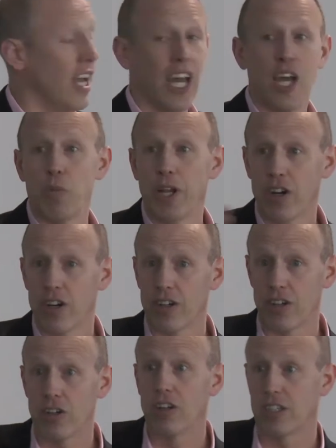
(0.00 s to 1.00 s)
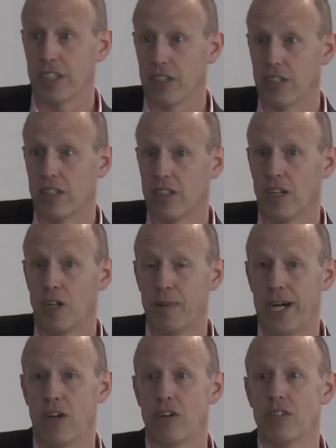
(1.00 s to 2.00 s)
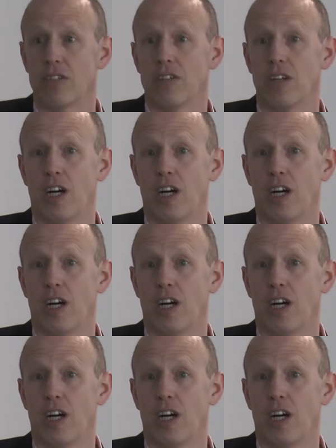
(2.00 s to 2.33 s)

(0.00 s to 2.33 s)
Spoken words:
And we heard earlier about